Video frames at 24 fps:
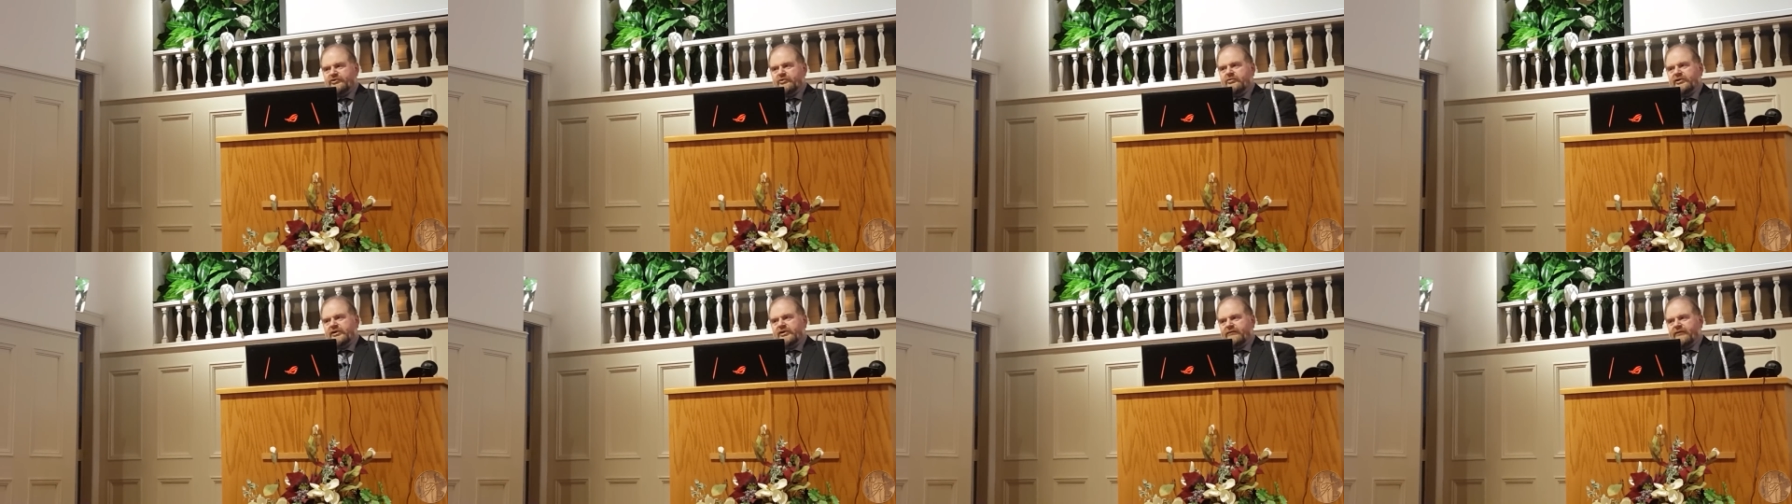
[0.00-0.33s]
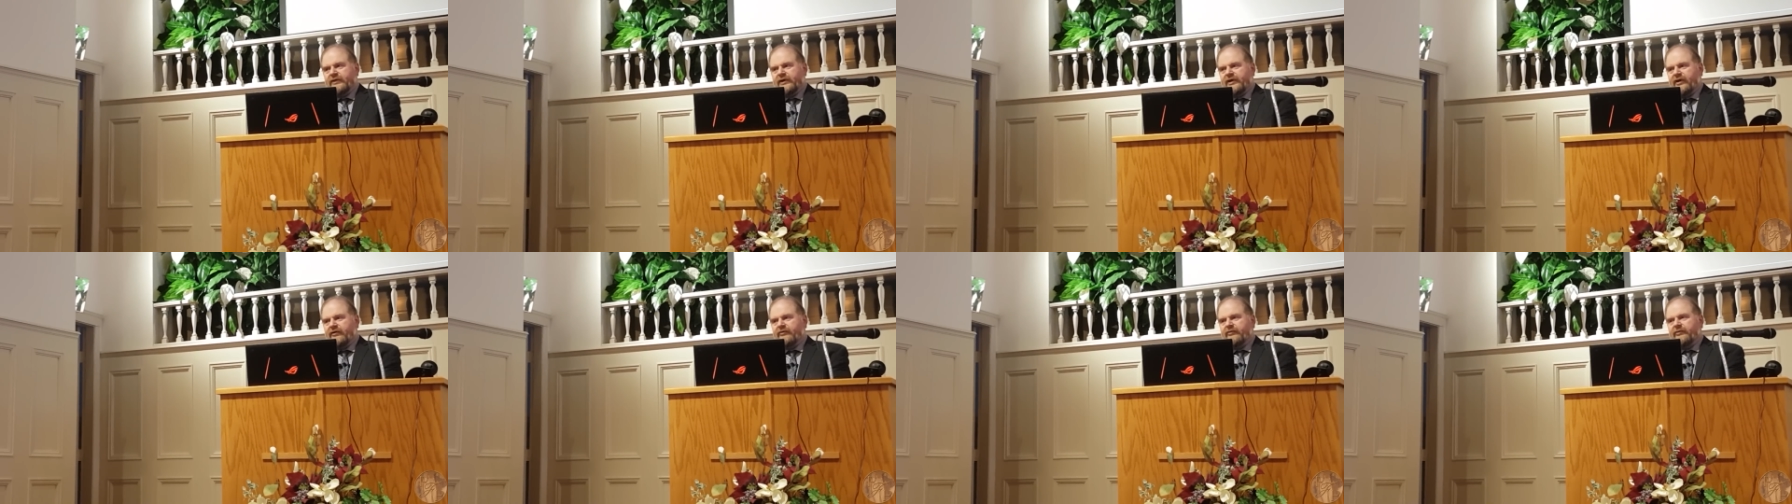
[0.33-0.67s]
you believe
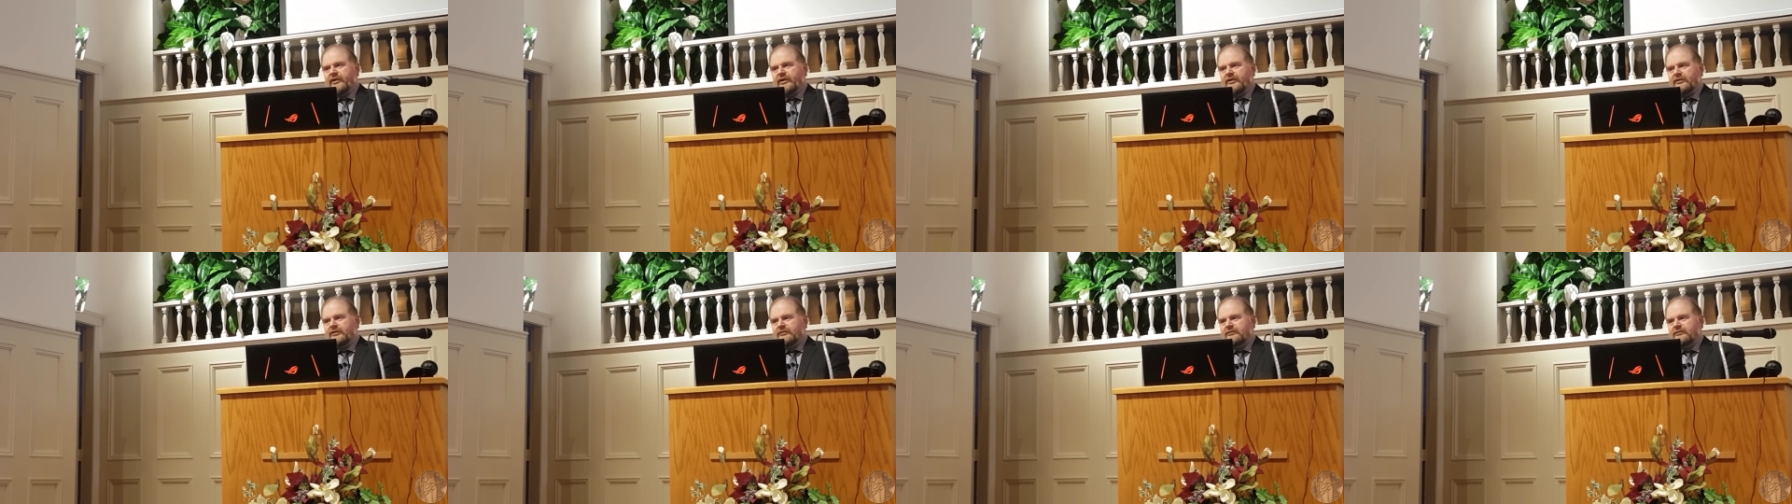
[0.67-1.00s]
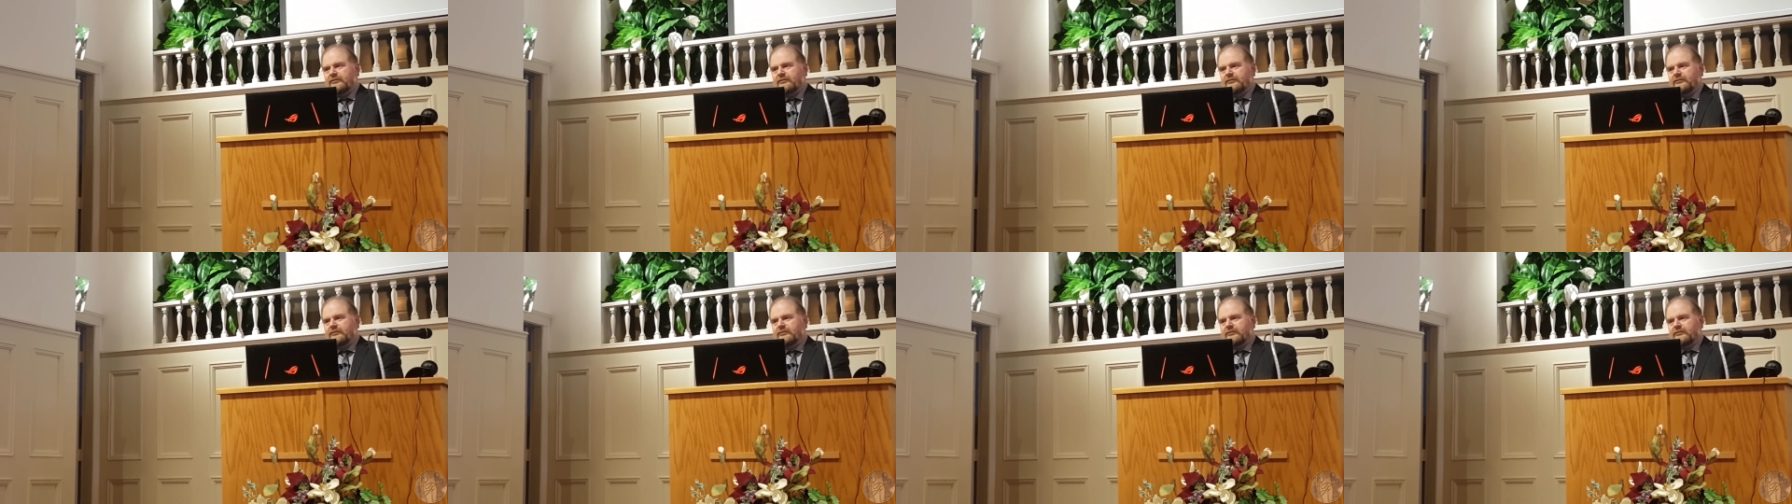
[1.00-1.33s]
the government,
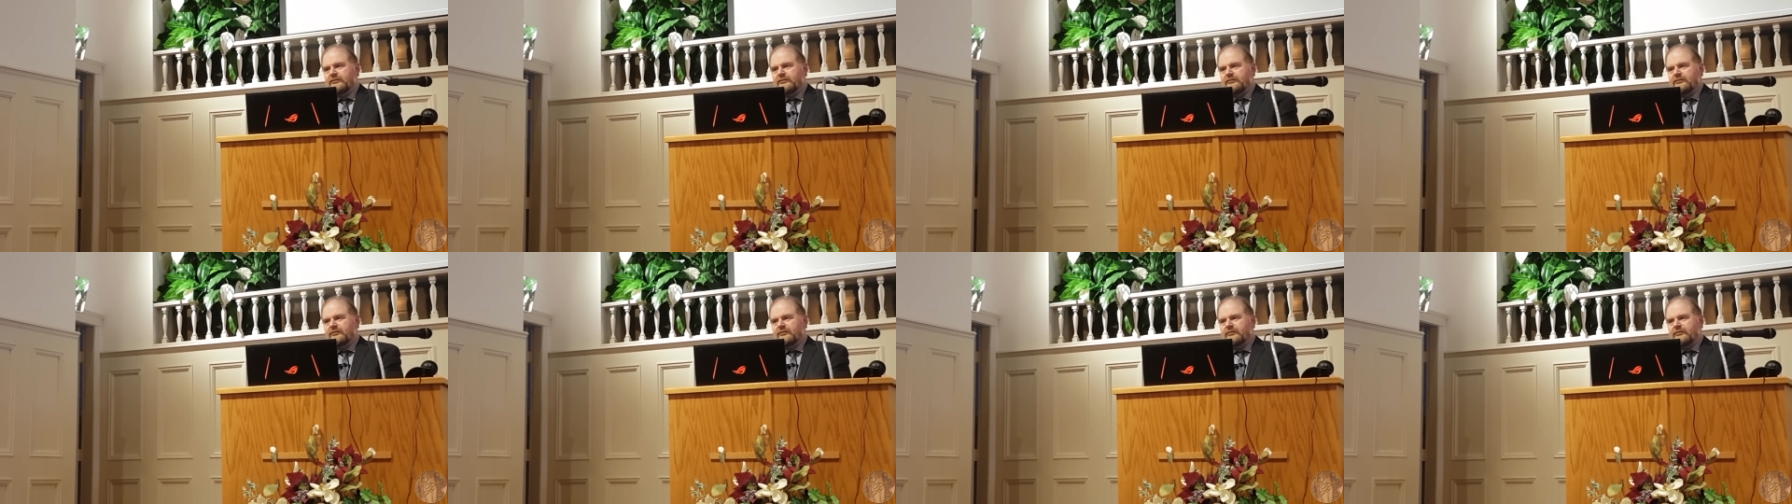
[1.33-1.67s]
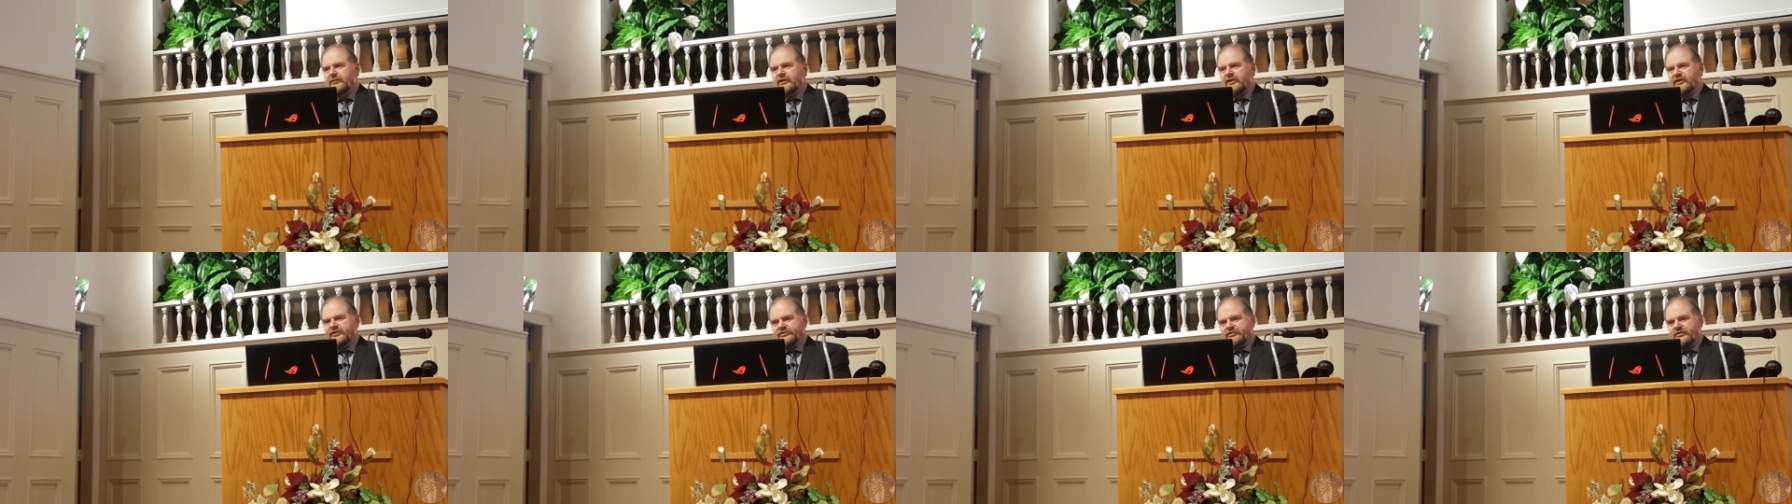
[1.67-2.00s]

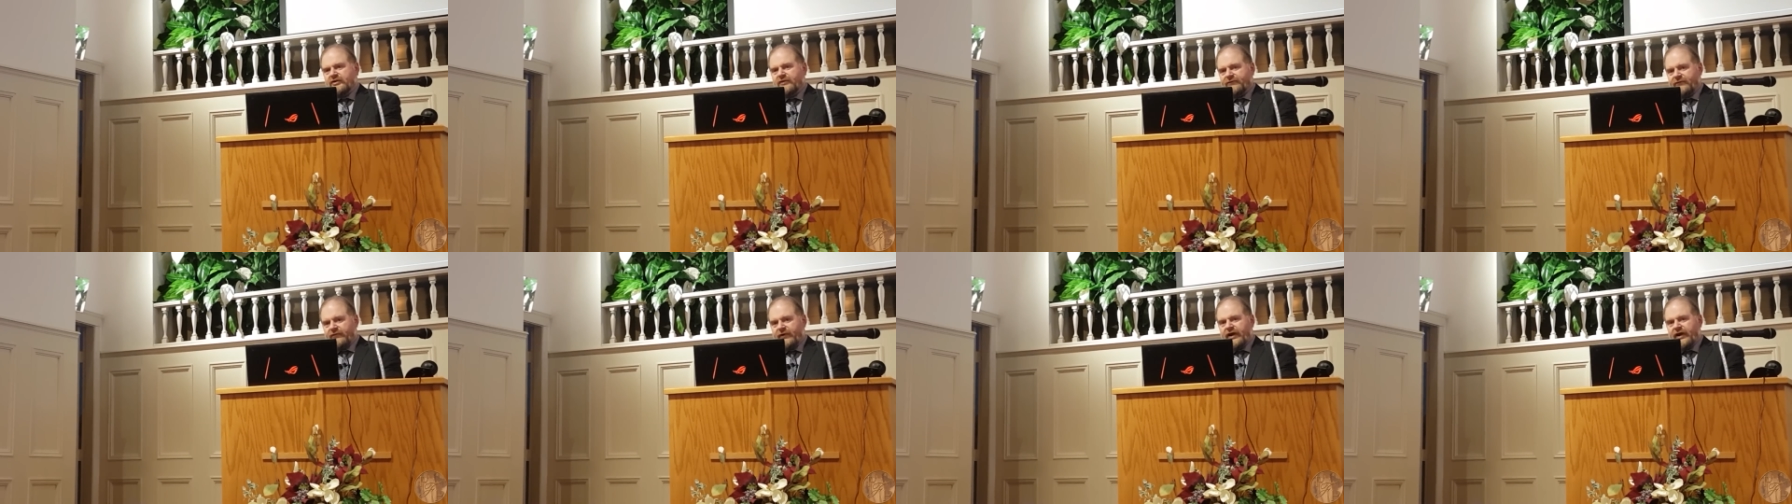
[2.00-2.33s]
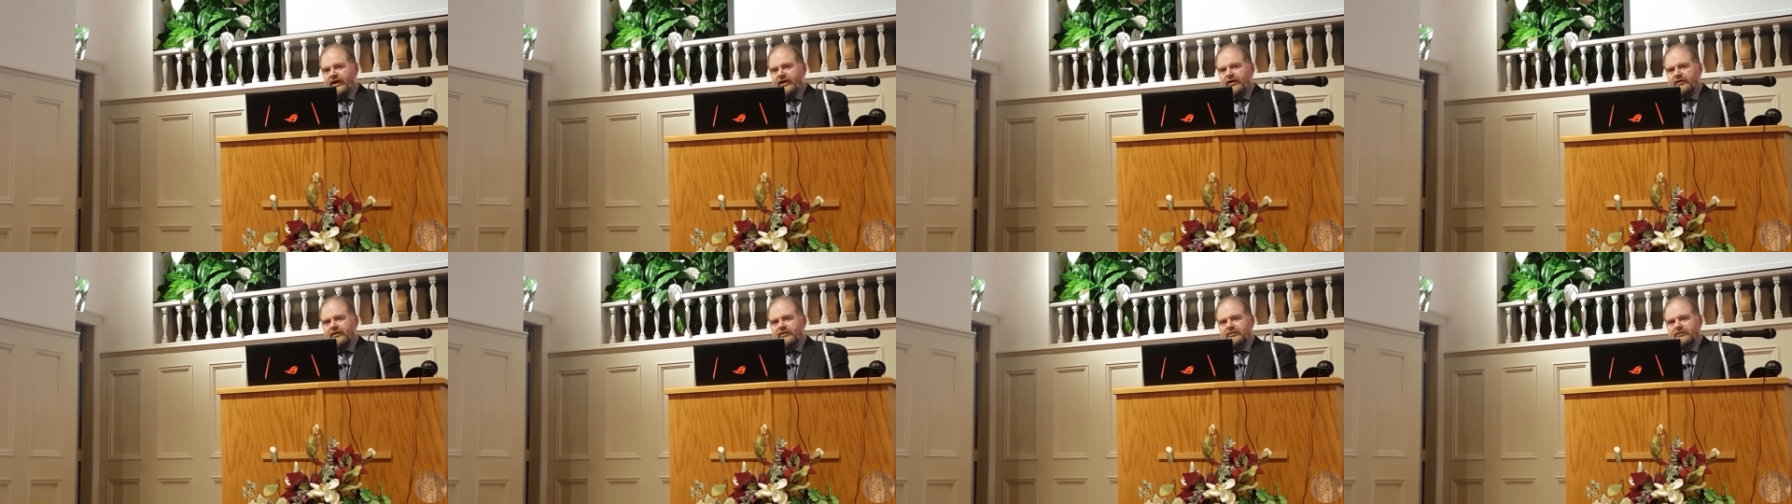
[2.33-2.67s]
because you're
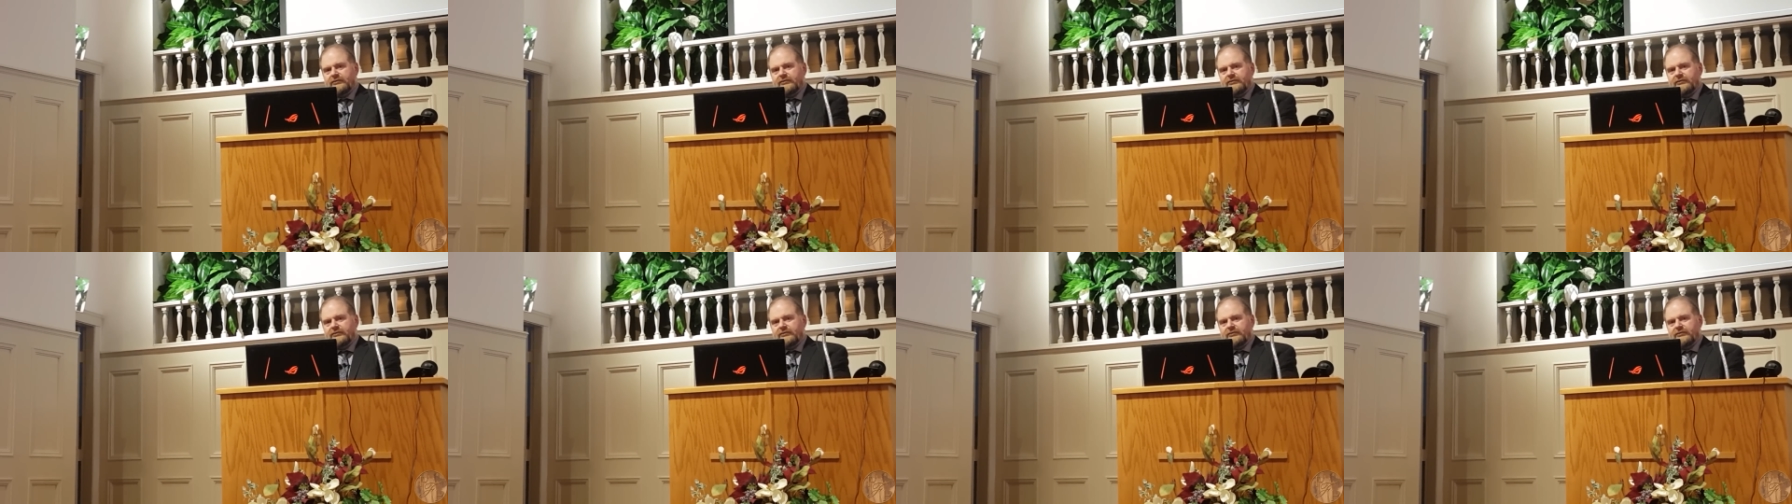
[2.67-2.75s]
afraid.